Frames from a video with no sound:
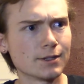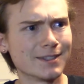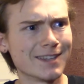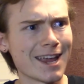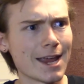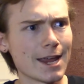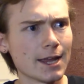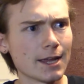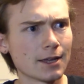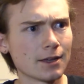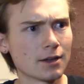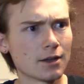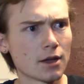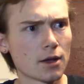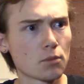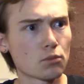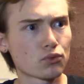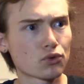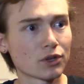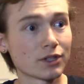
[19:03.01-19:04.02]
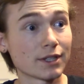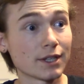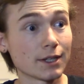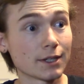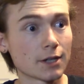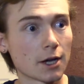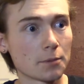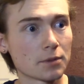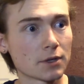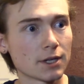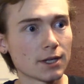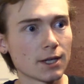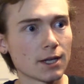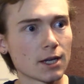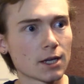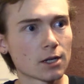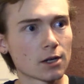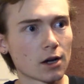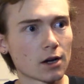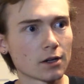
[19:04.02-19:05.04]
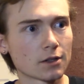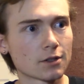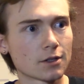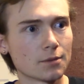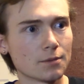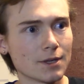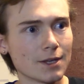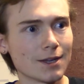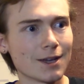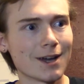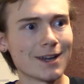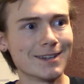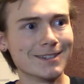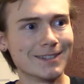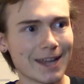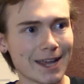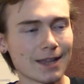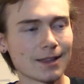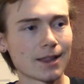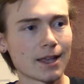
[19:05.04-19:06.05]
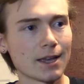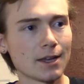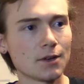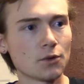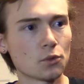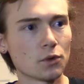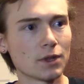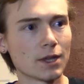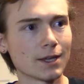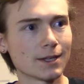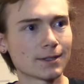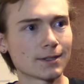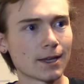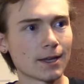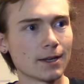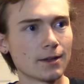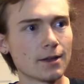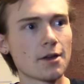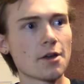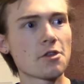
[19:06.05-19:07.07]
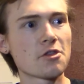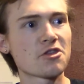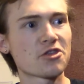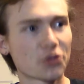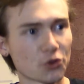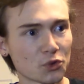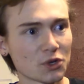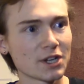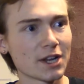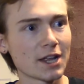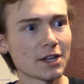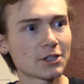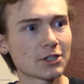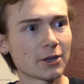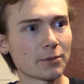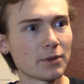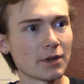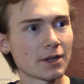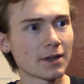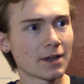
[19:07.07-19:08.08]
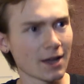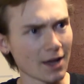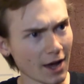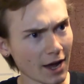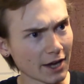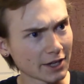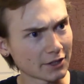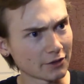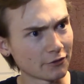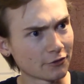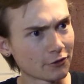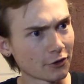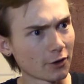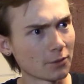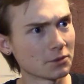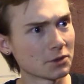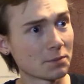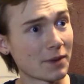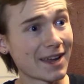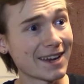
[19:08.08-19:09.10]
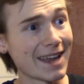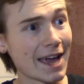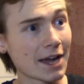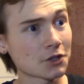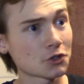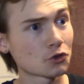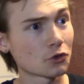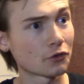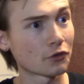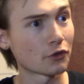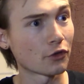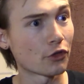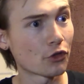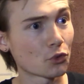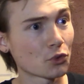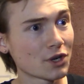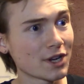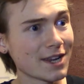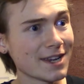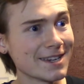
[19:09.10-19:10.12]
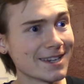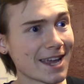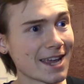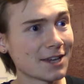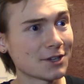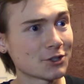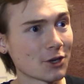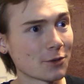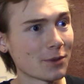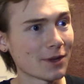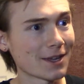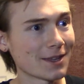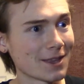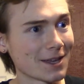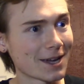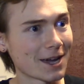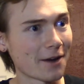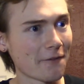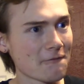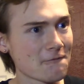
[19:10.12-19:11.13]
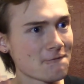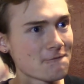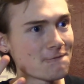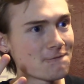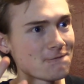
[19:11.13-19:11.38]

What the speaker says: dang printing company got it to me a day late when they said 3-day shipping. I confirmed, paid extra for 3-day shipping, and they got it.